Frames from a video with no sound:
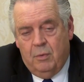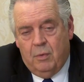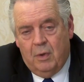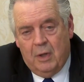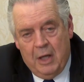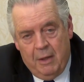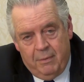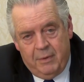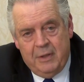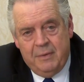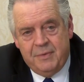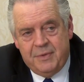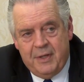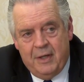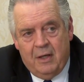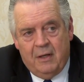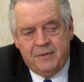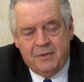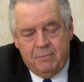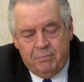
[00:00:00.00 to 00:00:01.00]
will humble
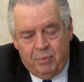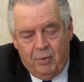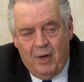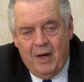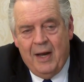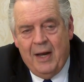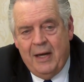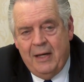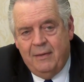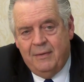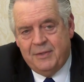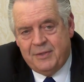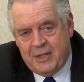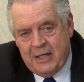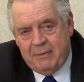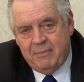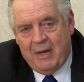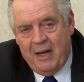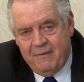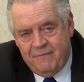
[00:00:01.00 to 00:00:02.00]
themselves and pray and
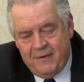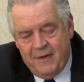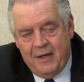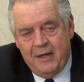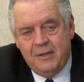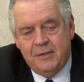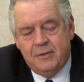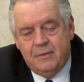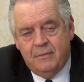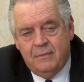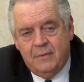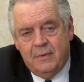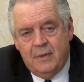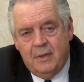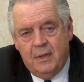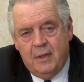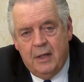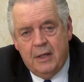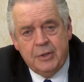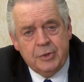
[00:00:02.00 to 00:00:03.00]
seek my face,
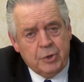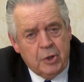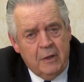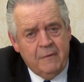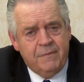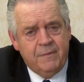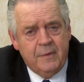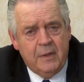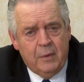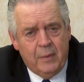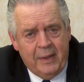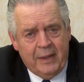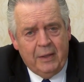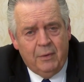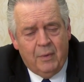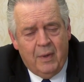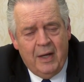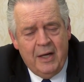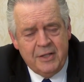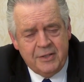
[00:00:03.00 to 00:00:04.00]
and turn from their
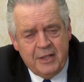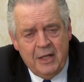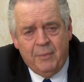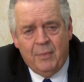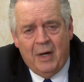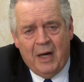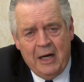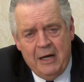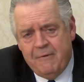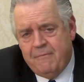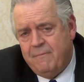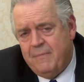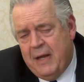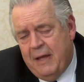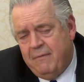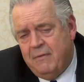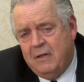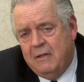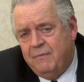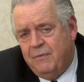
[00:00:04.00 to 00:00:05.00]
wicked ways, then will I hear from
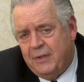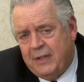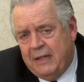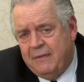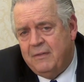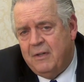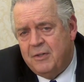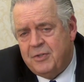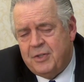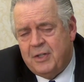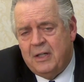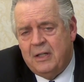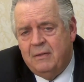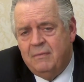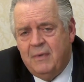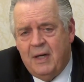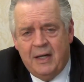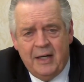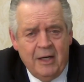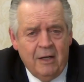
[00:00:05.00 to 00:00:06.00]
heaven and forgive their
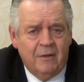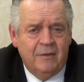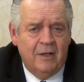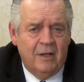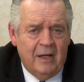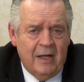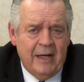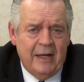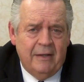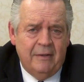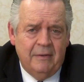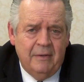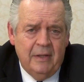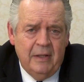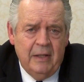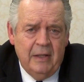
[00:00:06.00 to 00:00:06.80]
sin and heal their land.